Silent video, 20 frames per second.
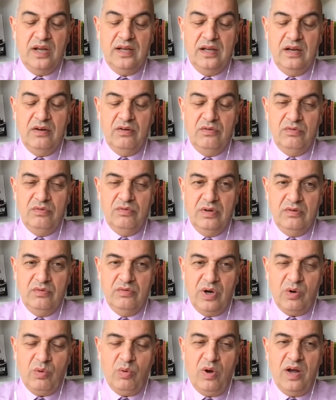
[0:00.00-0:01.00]

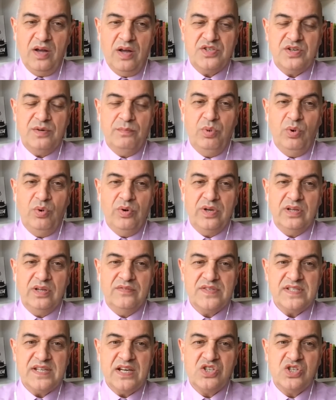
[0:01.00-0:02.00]
requires reporting of
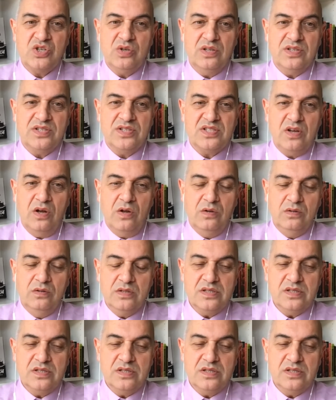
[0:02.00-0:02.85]
sexual assault,